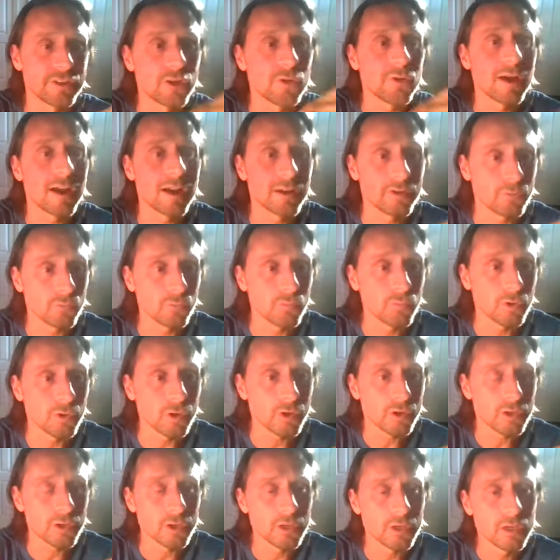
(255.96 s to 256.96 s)
know how to work
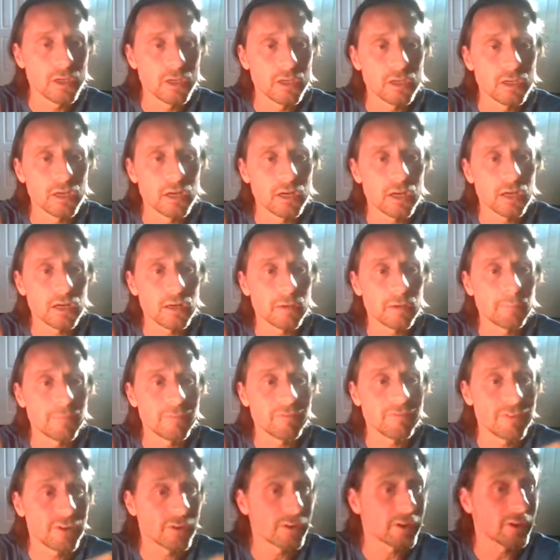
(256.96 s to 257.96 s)

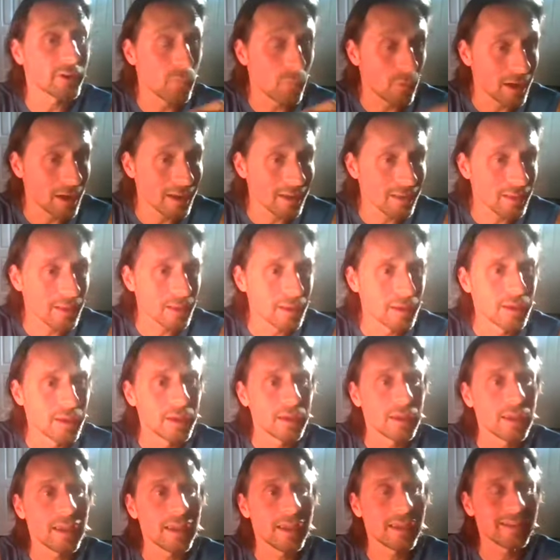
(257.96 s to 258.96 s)
very well,
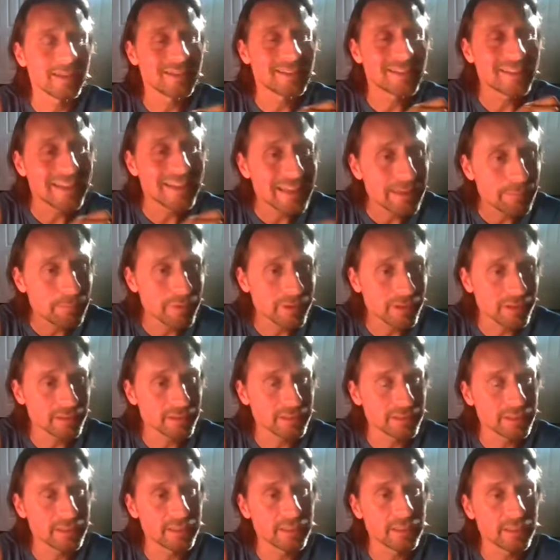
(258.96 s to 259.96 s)
and
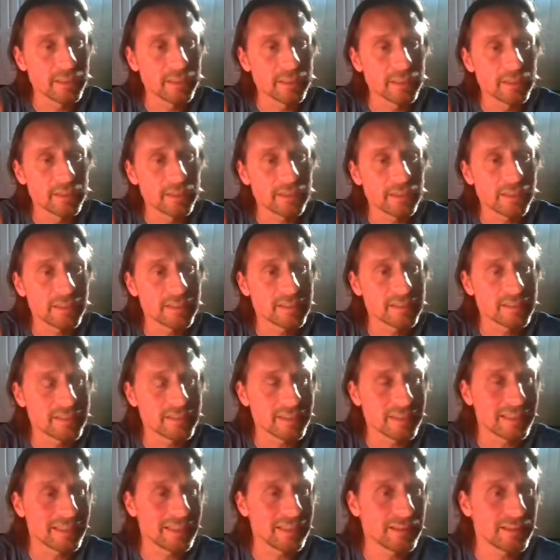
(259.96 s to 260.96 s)
typically it's
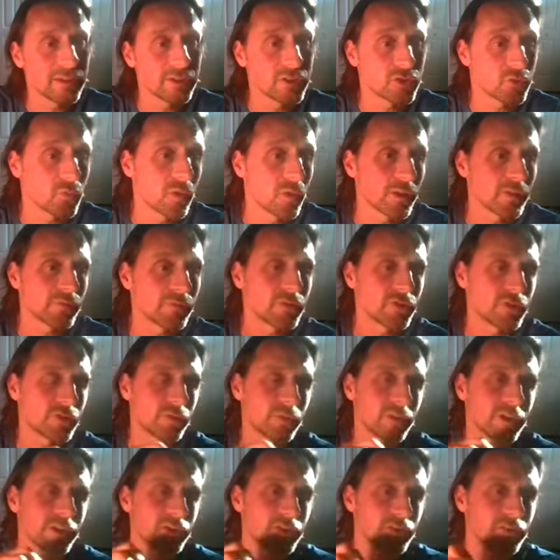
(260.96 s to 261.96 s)
one of
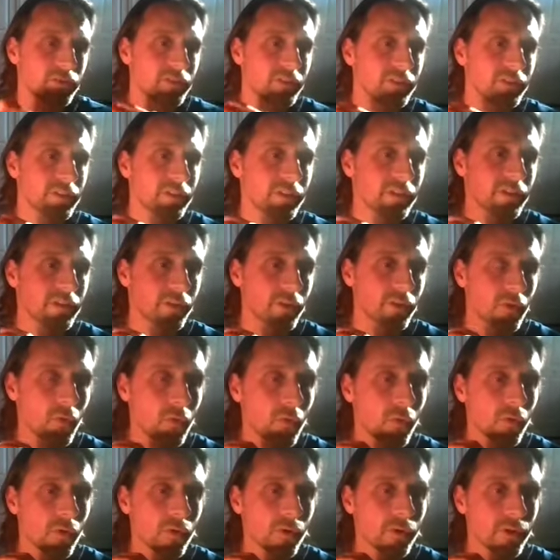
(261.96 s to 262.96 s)
2 issues: either the
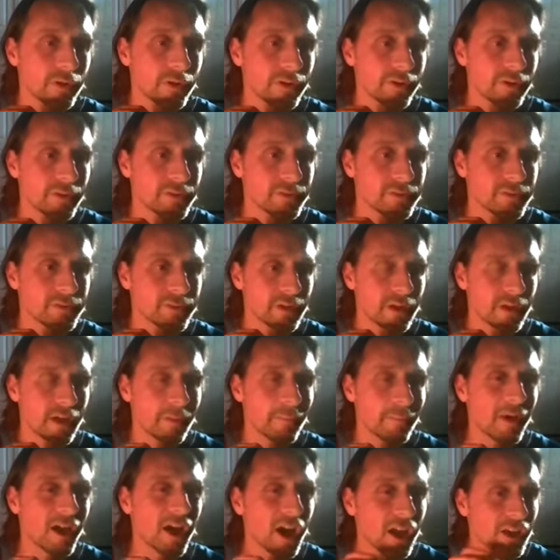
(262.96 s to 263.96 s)
core is
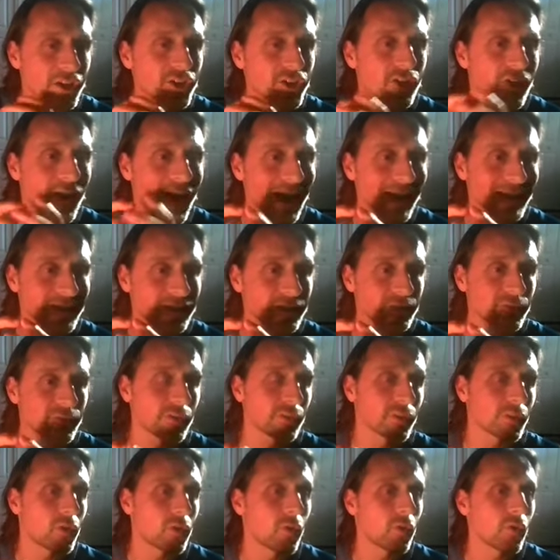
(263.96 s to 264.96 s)
underactive or
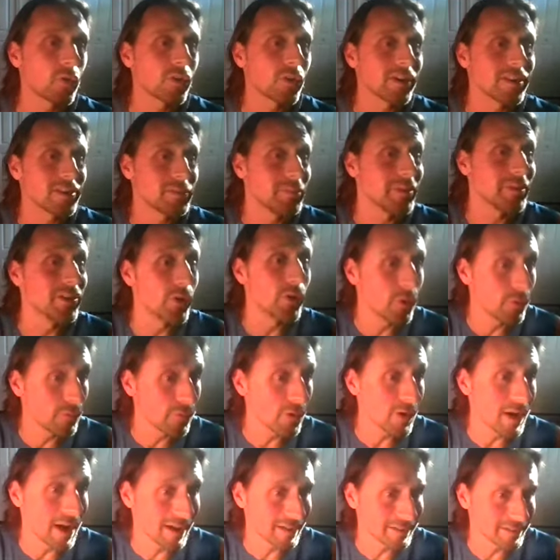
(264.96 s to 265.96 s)
the core has been
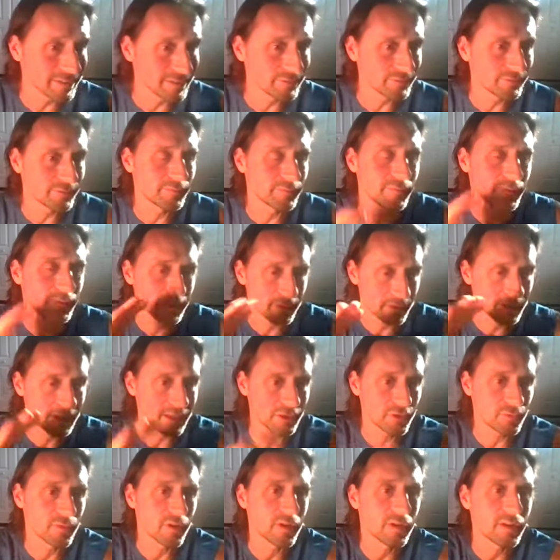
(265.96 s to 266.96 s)
overactive. And
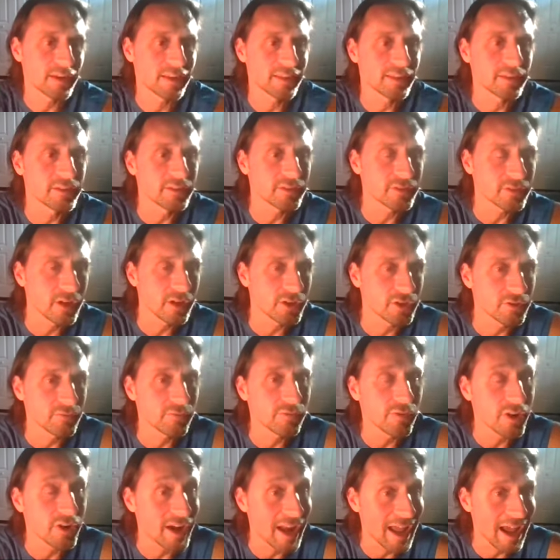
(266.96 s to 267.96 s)
that's where I'll end the discussion
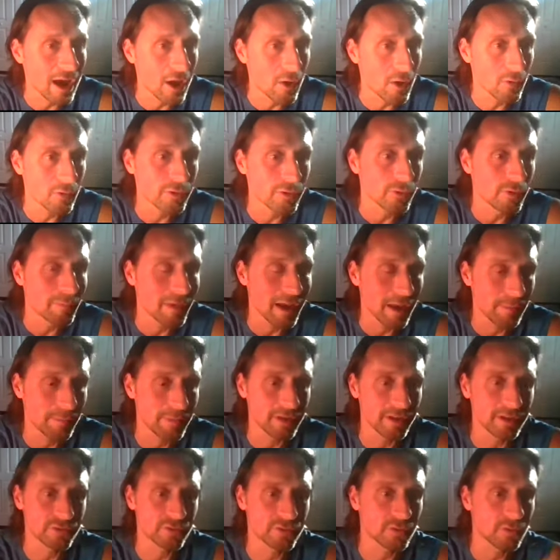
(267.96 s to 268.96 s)
for now, although I'm happy
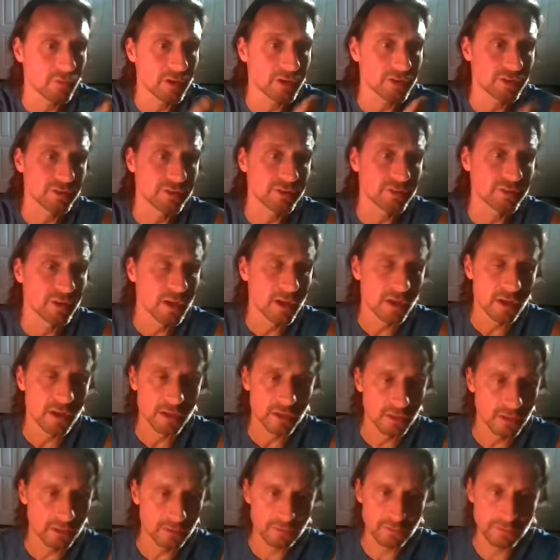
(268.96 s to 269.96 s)
to answer questions
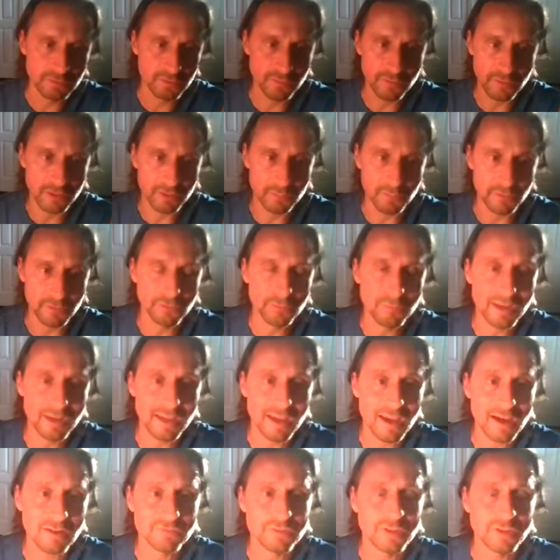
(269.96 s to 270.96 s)
for anyone who may
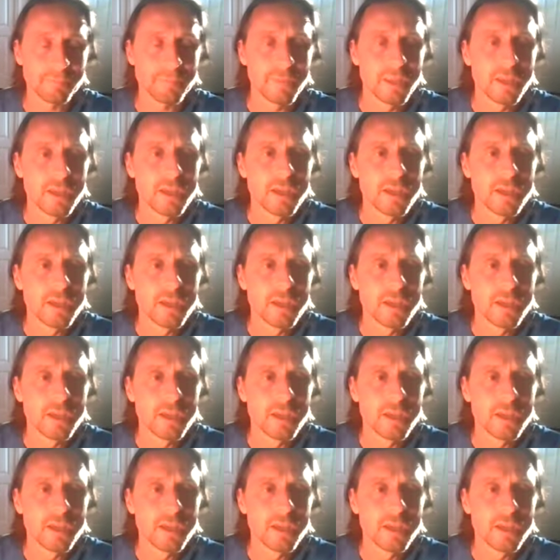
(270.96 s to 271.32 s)
have them.